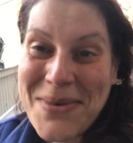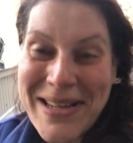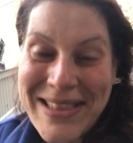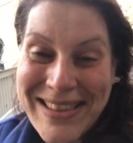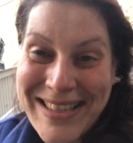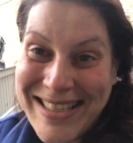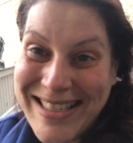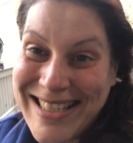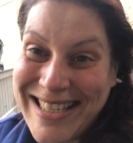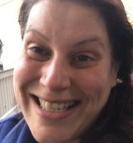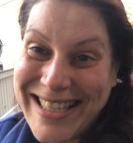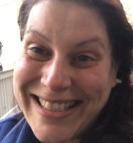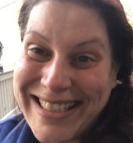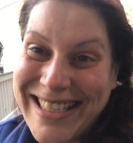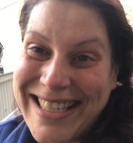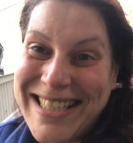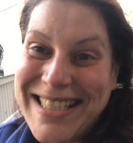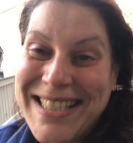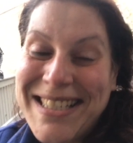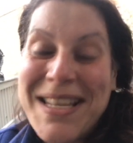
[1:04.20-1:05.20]
what the deal
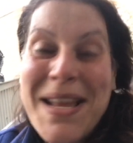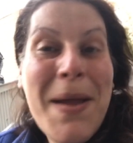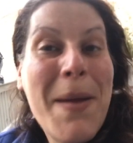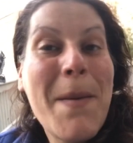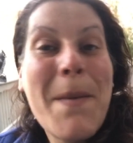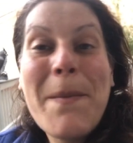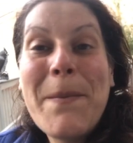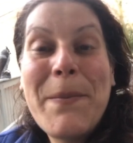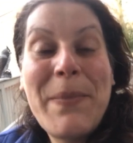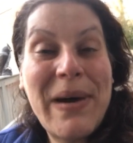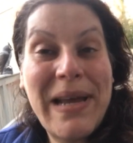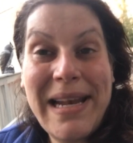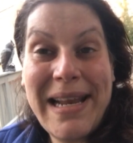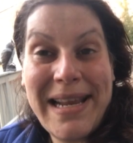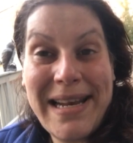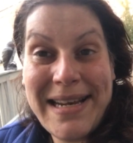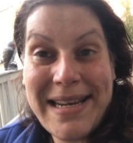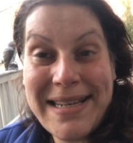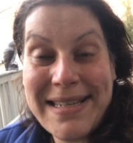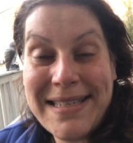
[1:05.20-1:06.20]
is, but
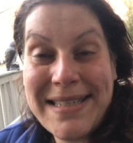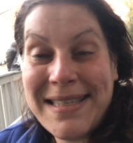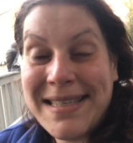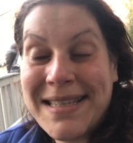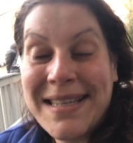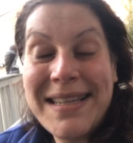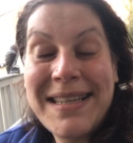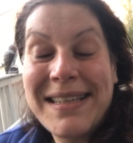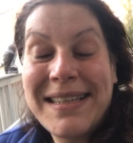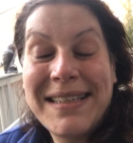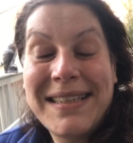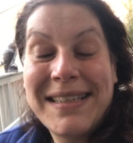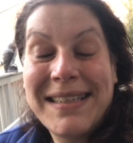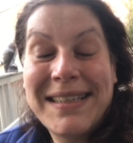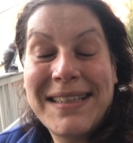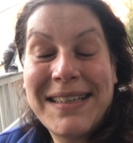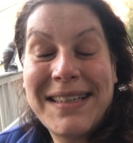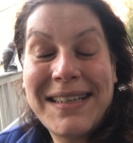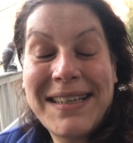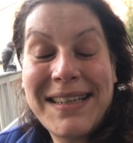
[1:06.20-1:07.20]
it is
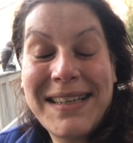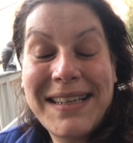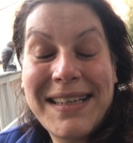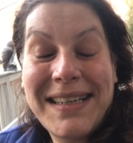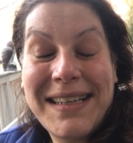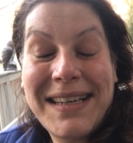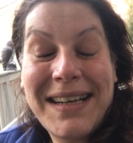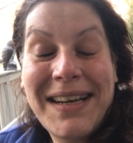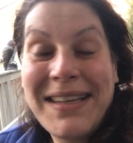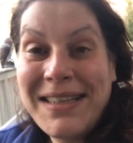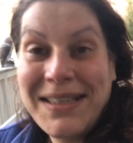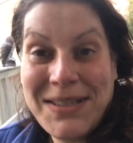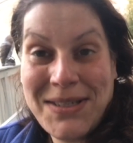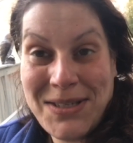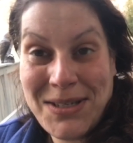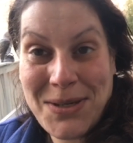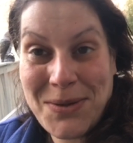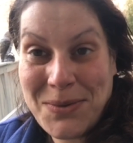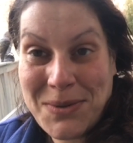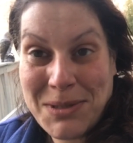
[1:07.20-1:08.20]

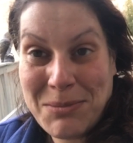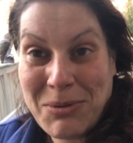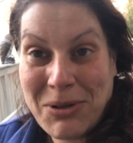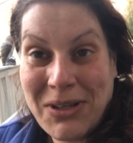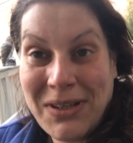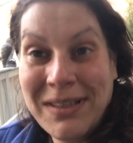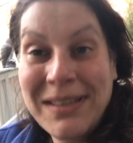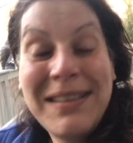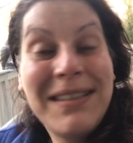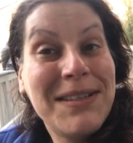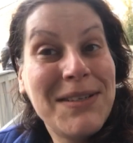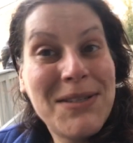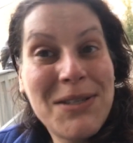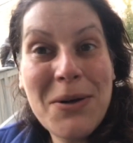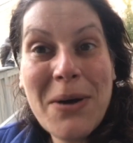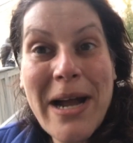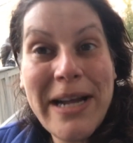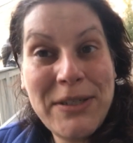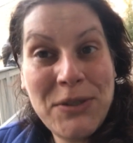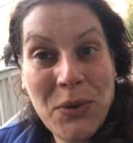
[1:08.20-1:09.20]
unexcusable. So
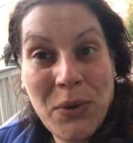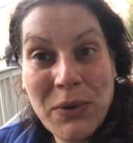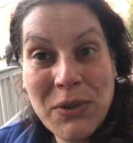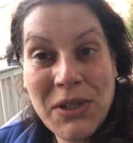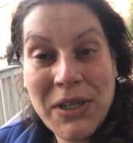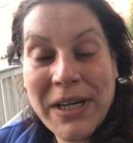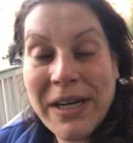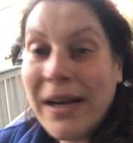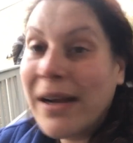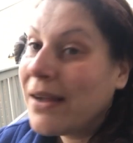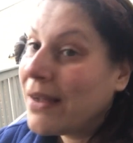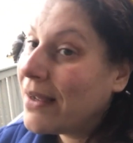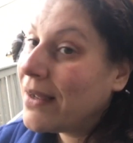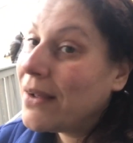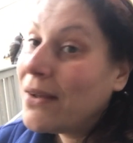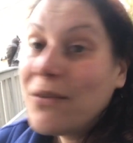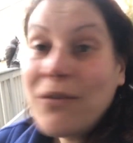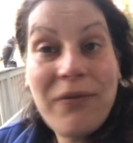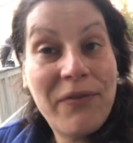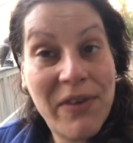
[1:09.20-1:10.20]
I told her,
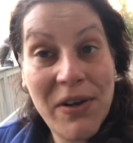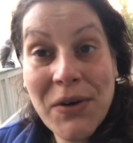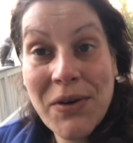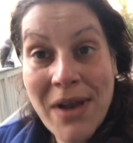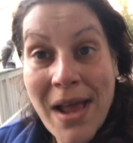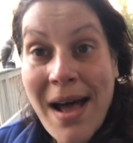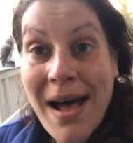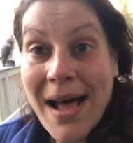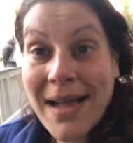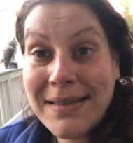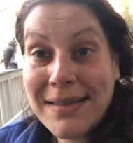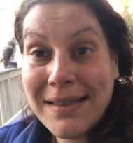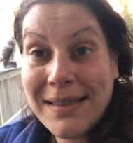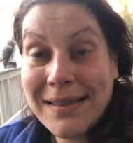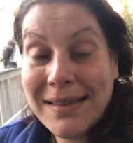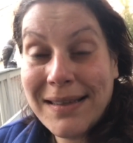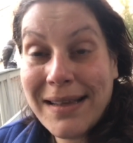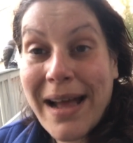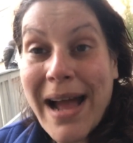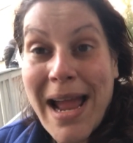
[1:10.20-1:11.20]
fear not,
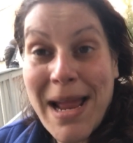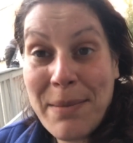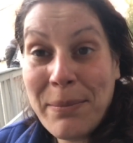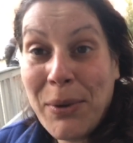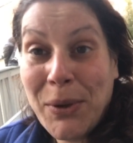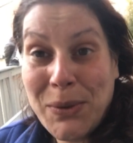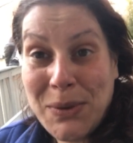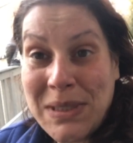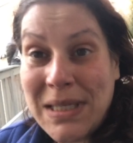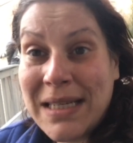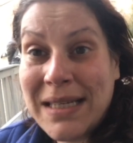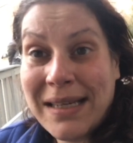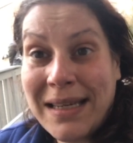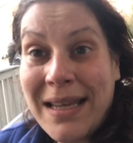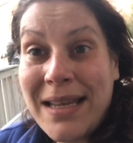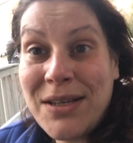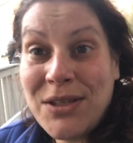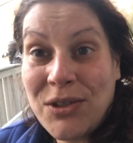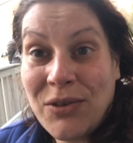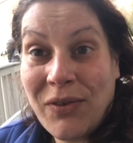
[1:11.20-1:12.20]
I am posting a
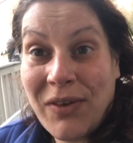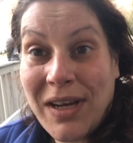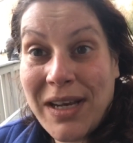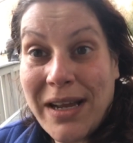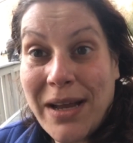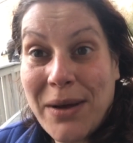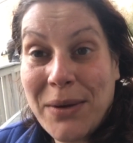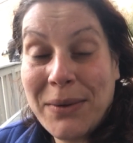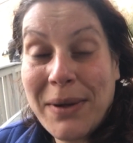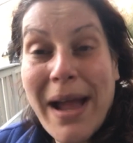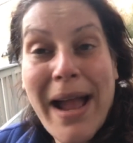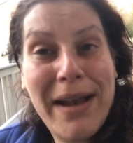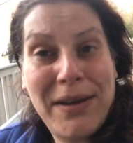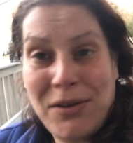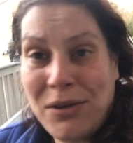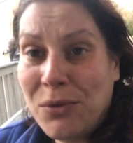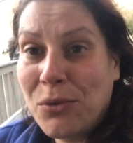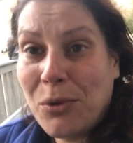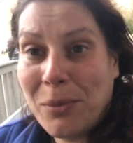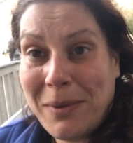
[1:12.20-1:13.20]
quiche video and
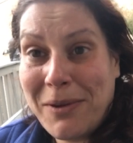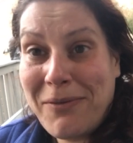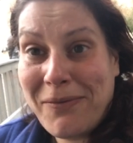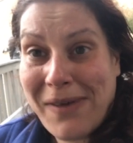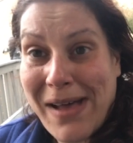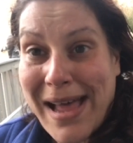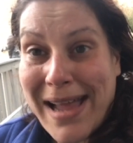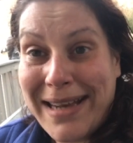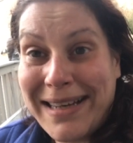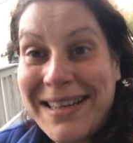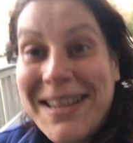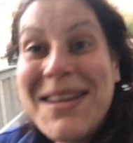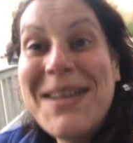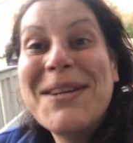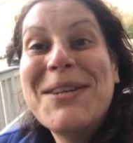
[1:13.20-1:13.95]
you will be fine.